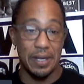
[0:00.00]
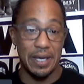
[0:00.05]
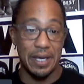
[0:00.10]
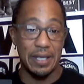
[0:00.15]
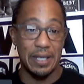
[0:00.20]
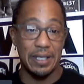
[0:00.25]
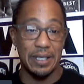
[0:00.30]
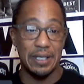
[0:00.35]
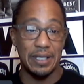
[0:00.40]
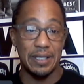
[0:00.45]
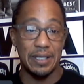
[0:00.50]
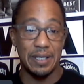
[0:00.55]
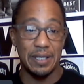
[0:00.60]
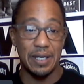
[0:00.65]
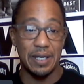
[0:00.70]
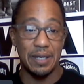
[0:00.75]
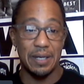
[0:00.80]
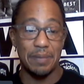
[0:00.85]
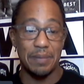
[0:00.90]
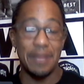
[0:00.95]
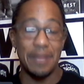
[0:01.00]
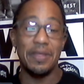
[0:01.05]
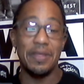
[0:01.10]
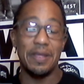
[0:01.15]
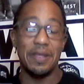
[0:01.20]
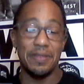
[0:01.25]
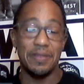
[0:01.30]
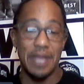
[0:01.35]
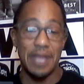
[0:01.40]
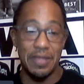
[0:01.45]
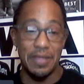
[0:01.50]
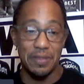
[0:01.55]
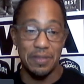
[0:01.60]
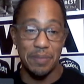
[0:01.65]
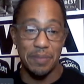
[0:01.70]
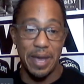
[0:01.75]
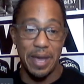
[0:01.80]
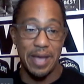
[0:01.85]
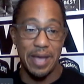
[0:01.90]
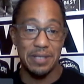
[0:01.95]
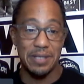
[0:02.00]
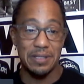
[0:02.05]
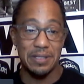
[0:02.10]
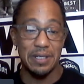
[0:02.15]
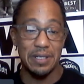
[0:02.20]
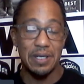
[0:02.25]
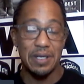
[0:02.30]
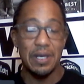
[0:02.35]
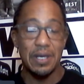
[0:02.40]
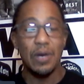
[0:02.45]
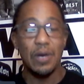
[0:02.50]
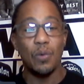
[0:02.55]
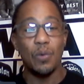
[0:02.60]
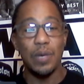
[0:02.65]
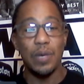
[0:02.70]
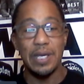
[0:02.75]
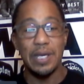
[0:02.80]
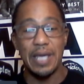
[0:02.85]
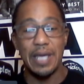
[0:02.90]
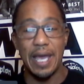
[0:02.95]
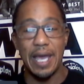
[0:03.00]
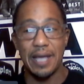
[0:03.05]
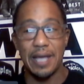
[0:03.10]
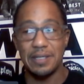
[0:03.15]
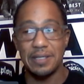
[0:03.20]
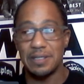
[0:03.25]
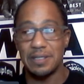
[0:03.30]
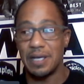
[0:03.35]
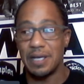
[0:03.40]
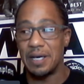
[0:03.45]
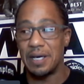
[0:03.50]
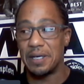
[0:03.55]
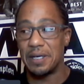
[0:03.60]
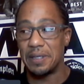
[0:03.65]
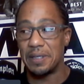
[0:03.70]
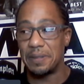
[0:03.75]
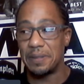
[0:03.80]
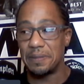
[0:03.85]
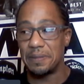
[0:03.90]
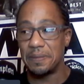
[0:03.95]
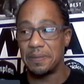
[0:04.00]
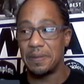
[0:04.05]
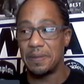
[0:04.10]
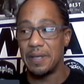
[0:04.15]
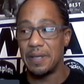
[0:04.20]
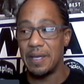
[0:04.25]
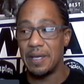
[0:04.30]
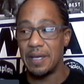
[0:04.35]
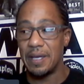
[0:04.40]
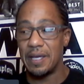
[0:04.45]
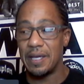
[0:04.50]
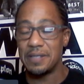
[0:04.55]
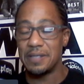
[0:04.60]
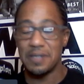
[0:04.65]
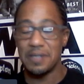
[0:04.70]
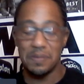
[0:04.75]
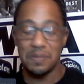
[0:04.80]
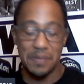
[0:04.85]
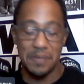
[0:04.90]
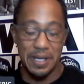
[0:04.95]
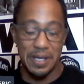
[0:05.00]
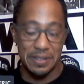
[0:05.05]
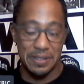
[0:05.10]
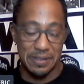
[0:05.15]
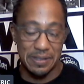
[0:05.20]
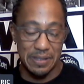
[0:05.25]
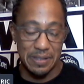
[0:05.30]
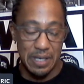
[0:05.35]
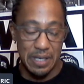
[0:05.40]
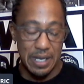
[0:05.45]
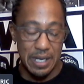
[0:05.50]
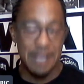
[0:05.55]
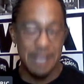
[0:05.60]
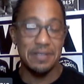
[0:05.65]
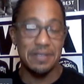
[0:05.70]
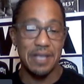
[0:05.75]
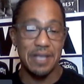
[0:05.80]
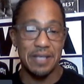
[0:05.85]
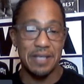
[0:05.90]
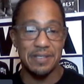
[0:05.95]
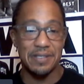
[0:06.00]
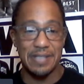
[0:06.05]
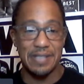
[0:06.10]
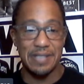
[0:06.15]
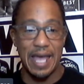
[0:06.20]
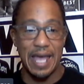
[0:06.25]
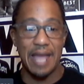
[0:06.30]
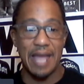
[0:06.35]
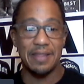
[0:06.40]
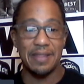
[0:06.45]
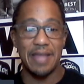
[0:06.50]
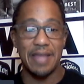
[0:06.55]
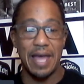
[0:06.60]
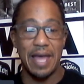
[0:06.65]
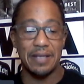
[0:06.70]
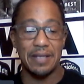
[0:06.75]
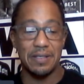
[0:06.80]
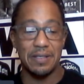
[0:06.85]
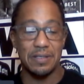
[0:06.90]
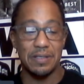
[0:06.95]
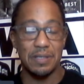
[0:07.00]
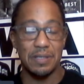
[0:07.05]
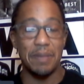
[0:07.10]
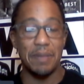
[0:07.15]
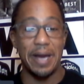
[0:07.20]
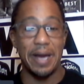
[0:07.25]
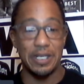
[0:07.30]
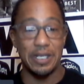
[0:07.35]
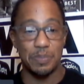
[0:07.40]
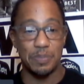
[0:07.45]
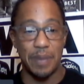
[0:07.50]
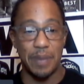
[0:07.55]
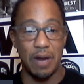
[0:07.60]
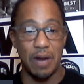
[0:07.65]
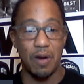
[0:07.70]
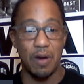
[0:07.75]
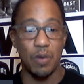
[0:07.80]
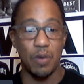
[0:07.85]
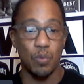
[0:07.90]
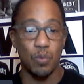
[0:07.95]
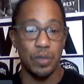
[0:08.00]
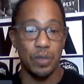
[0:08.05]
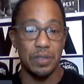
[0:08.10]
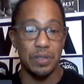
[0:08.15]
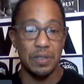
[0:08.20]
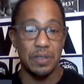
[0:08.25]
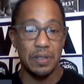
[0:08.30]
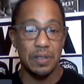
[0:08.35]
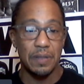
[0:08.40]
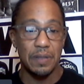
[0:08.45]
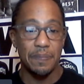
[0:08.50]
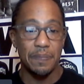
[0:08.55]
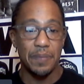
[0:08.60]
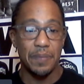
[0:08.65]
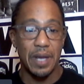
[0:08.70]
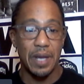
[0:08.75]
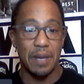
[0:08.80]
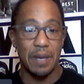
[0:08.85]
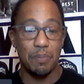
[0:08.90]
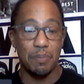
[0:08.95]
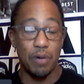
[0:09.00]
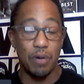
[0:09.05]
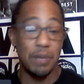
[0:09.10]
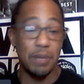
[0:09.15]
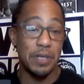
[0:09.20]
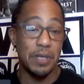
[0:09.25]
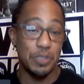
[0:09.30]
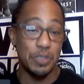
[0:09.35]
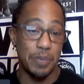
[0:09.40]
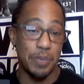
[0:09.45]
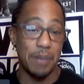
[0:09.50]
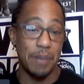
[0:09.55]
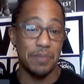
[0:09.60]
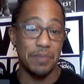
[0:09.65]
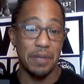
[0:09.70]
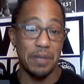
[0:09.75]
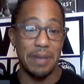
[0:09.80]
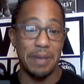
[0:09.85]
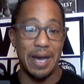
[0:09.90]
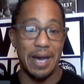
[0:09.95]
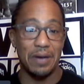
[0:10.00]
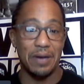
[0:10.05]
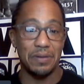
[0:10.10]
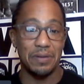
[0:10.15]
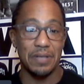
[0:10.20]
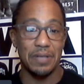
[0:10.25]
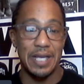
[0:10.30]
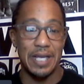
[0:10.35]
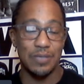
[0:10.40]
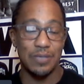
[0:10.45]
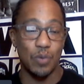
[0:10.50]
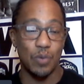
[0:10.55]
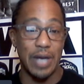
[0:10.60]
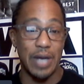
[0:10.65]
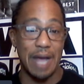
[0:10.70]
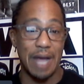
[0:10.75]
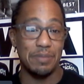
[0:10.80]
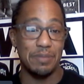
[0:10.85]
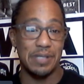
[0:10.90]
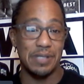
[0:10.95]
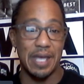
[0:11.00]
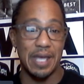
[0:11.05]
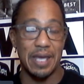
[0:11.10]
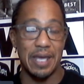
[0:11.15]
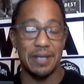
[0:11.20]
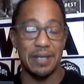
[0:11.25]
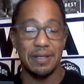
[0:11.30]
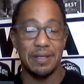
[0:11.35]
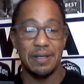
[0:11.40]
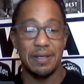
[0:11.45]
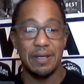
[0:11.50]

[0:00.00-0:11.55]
Kelly in the past. We can't. It's sad that somebody's parent would pretty much pimp them out, is what I'm saying.